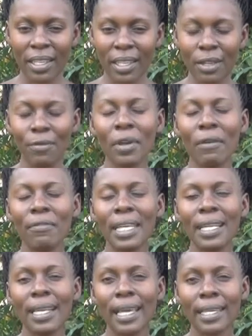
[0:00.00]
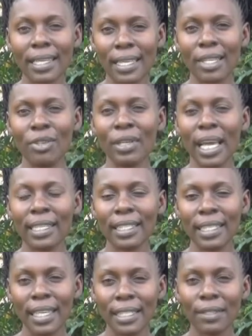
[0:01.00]
if you are very lucky, you
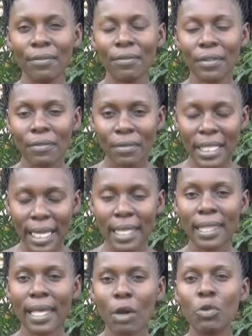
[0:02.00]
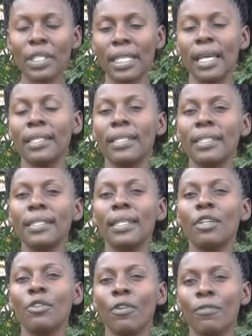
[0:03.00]
can get 50,000
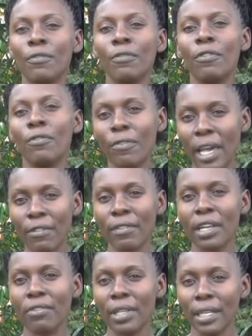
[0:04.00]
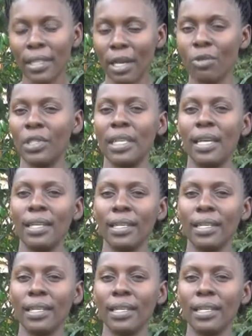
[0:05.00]
instead of 500,000.